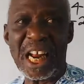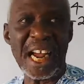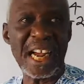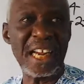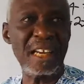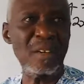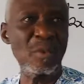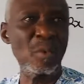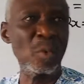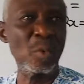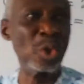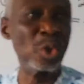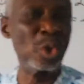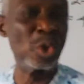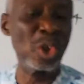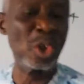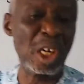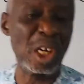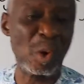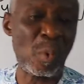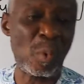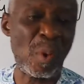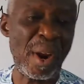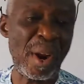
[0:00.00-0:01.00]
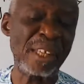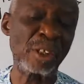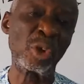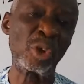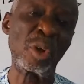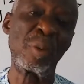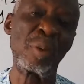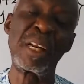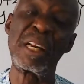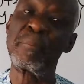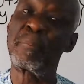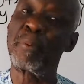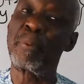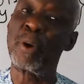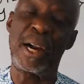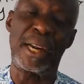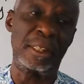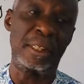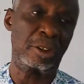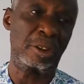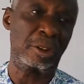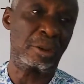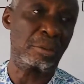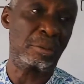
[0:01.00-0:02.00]
line, we don't require so many
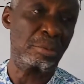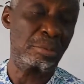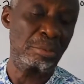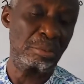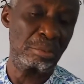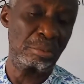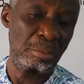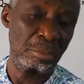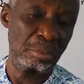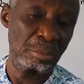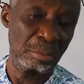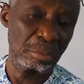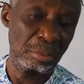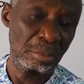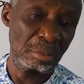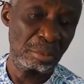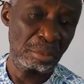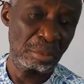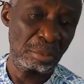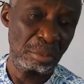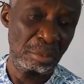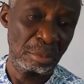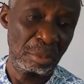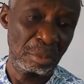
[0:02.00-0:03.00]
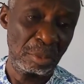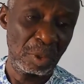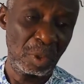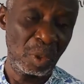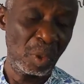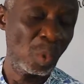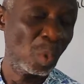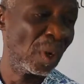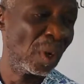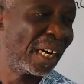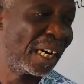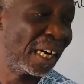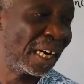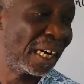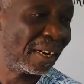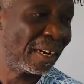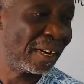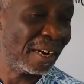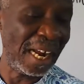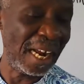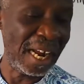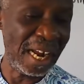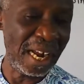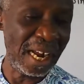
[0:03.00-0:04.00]
points. We
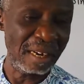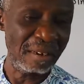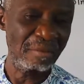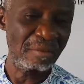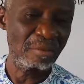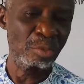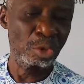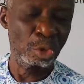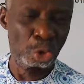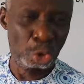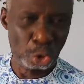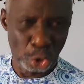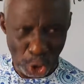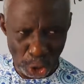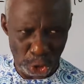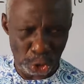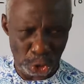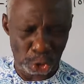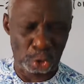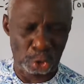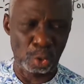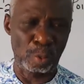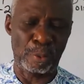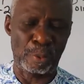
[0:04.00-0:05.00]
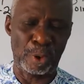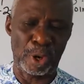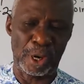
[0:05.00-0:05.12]
require just 2